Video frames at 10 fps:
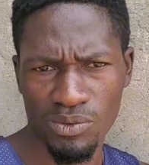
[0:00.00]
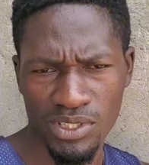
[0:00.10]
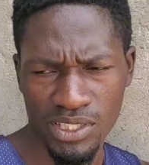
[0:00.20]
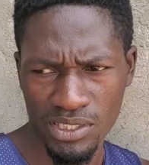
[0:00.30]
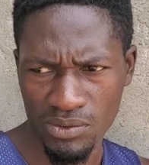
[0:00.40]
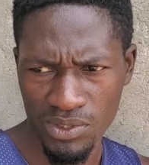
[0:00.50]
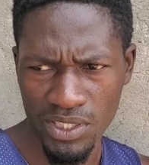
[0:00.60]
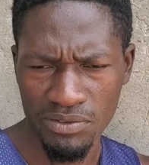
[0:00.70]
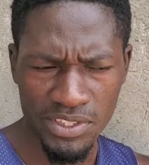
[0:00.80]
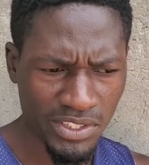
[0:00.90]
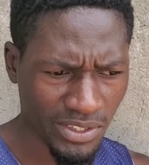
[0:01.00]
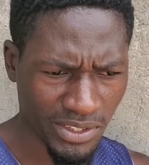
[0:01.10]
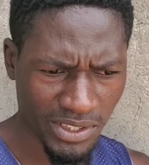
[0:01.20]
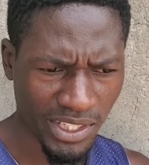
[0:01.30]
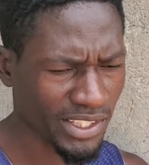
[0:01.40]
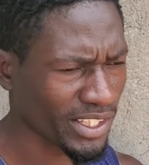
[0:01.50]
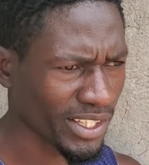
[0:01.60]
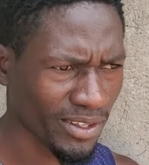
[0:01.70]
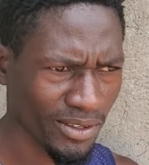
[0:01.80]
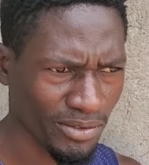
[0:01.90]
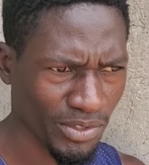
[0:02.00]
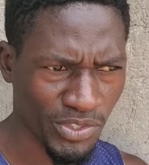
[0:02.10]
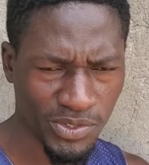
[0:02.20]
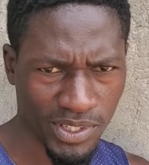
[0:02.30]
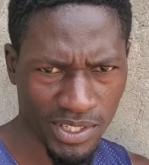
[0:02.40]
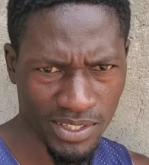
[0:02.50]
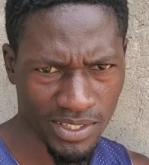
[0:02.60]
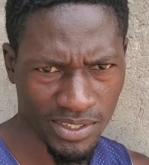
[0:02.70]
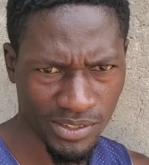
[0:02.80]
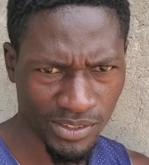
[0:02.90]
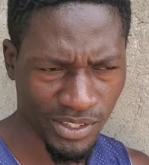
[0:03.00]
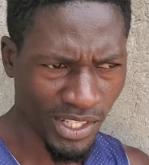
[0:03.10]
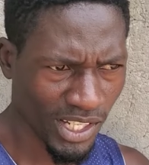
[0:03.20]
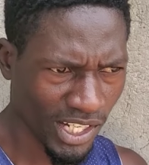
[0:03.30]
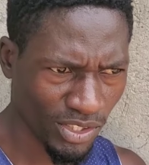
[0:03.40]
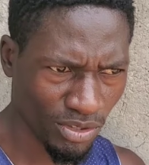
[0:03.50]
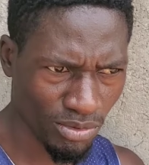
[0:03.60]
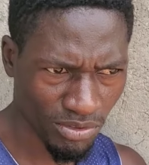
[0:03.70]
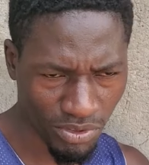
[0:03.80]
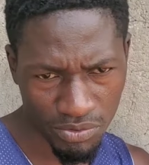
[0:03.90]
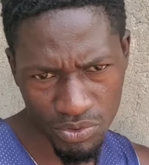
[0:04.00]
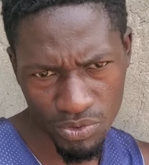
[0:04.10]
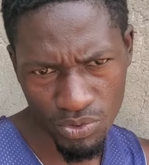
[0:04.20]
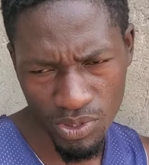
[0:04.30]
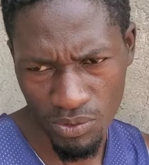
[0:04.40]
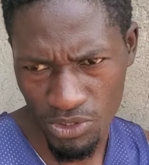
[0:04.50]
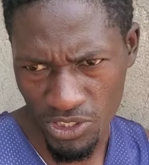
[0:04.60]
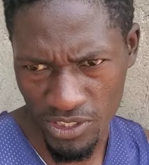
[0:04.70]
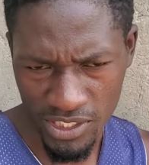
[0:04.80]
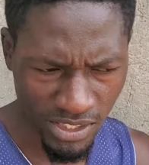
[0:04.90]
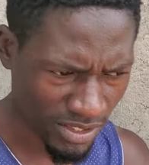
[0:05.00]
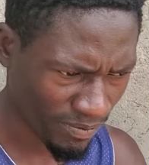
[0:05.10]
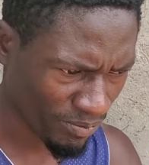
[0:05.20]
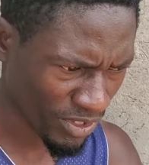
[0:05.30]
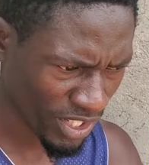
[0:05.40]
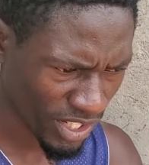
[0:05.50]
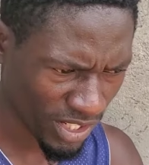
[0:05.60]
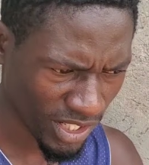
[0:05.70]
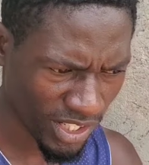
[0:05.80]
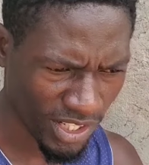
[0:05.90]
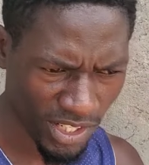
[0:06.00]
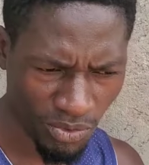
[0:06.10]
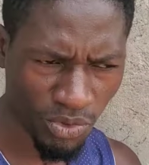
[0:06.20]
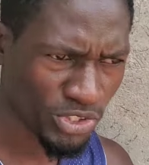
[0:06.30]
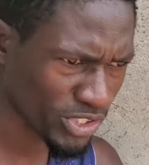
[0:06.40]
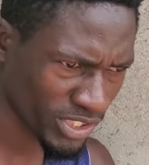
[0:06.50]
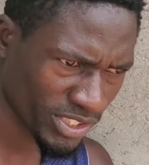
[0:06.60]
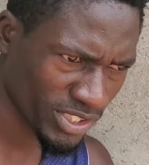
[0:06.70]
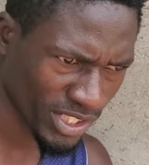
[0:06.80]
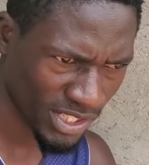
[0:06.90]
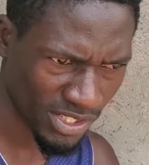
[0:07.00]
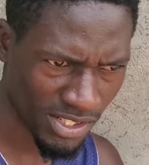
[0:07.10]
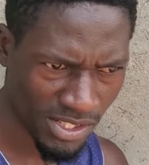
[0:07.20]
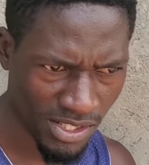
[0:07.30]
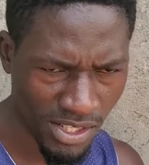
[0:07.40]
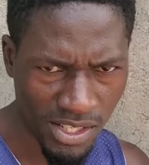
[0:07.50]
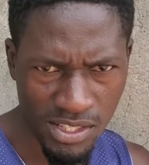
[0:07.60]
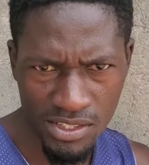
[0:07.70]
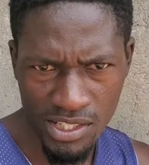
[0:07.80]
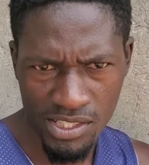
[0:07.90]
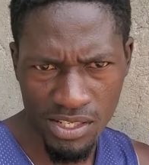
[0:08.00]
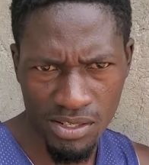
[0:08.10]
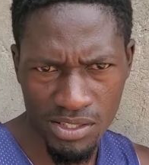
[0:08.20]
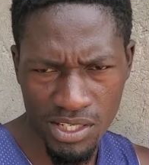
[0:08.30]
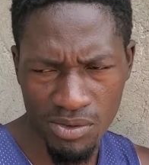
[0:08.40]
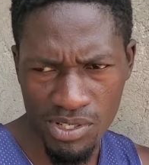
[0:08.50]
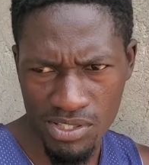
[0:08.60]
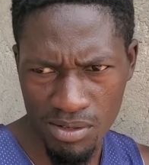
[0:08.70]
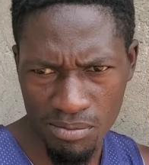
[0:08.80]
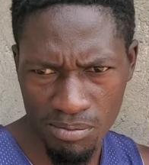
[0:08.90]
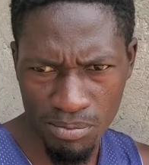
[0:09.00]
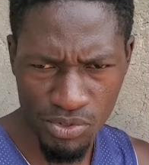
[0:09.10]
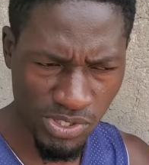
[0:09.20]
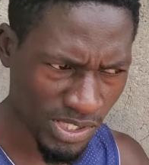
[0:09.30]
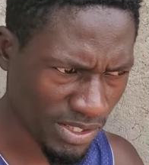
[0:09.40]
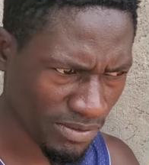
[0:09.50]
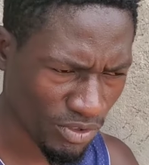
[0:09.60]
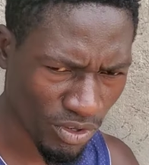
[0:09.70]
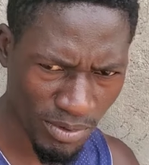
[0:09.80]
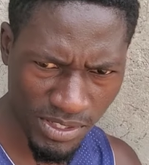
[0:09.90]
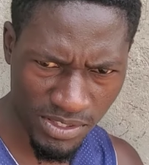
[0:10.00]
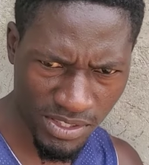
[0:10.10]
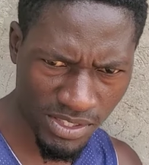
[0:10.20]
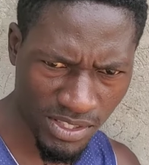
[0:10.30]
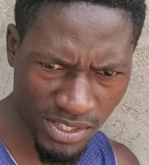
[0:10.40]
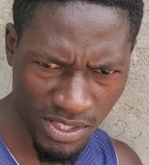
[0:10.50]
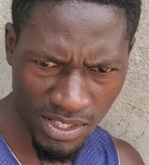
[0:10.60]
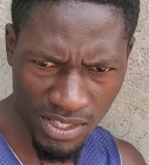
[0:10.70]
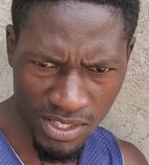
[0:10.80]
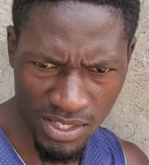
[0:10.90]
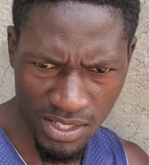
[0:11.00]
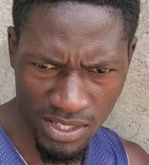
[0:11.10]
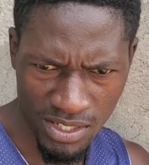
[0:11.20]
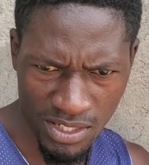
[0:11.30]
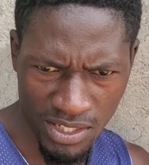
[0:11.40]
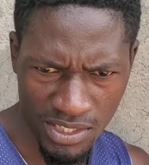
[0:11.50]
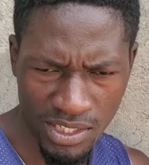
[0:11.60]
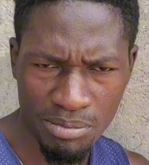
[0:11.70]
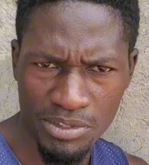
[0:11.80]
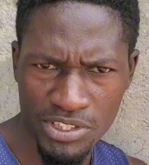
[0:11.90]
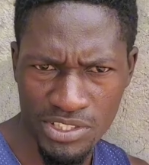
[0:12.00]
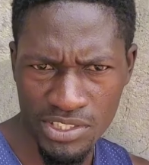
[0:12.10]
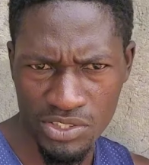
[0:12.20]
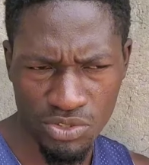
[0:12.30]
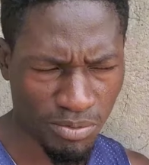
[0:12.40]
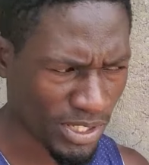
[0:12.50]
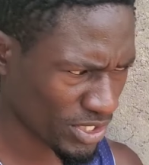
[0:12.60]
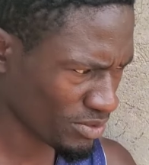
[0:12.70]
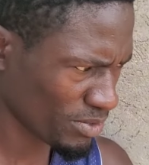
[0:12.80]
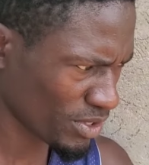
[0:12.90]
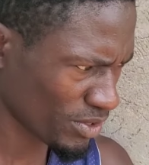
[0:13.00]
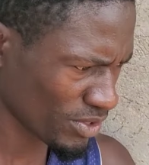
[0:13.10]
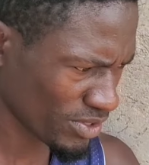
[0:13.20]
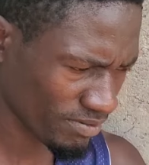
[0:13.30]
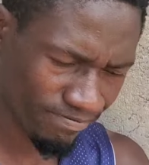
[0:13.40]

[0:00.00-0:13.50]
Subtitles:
with that, with the video, nothing wrong for sure. You know, I know most of you who are watching this watched it, and there were some positive comments, and I appreciate it so much, because